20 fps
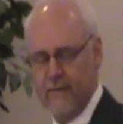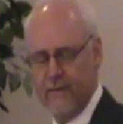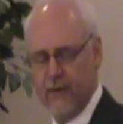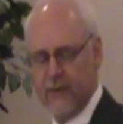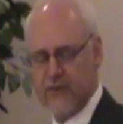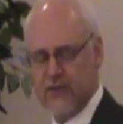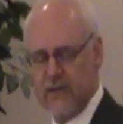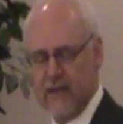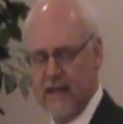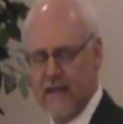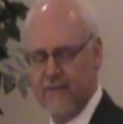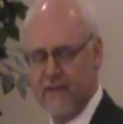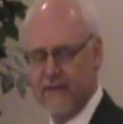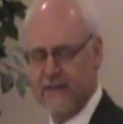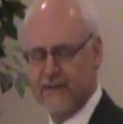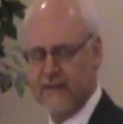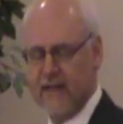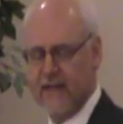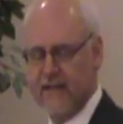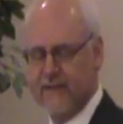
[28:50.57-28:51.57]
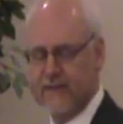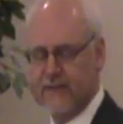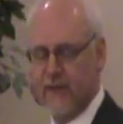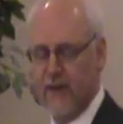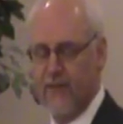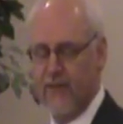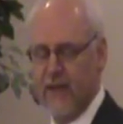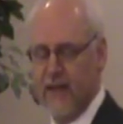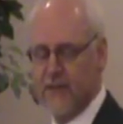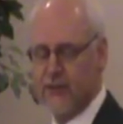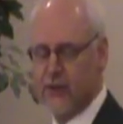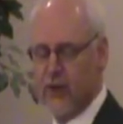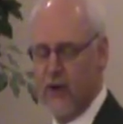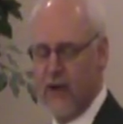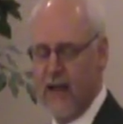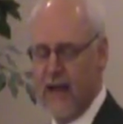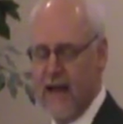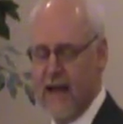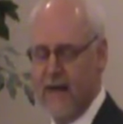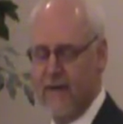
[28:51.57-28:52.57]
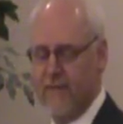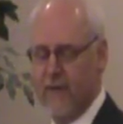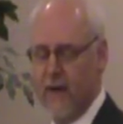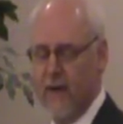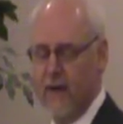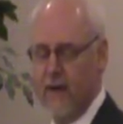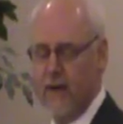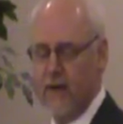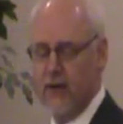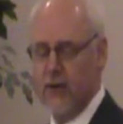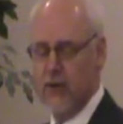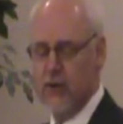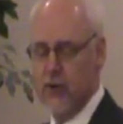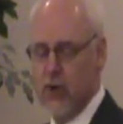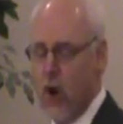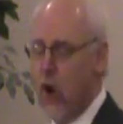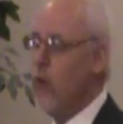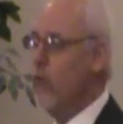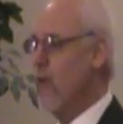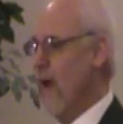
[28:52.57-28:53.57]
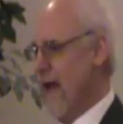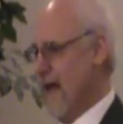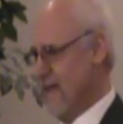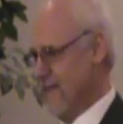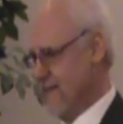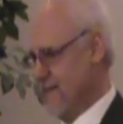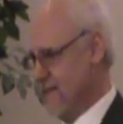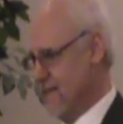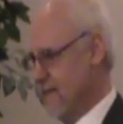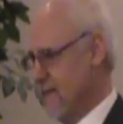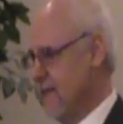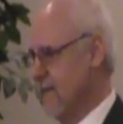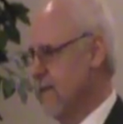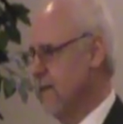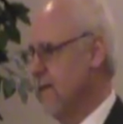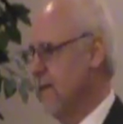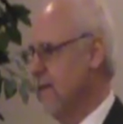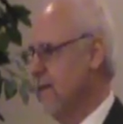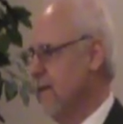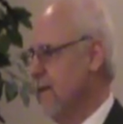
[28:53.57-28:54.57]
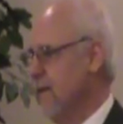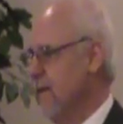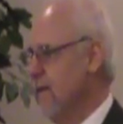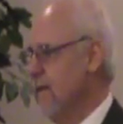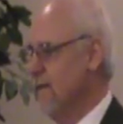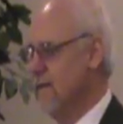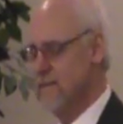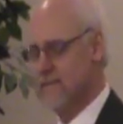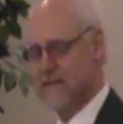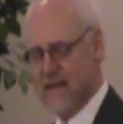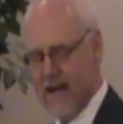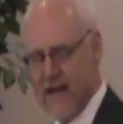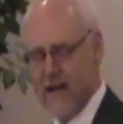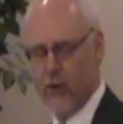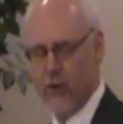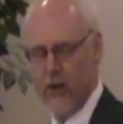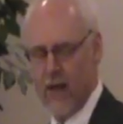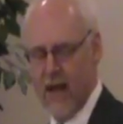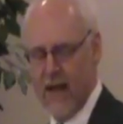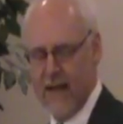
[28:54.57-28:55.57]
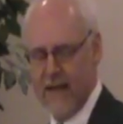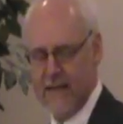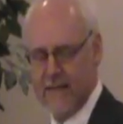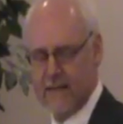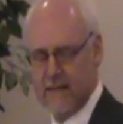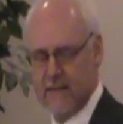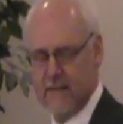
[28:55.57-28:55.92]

Verse 11 says, They shall have no rest day or night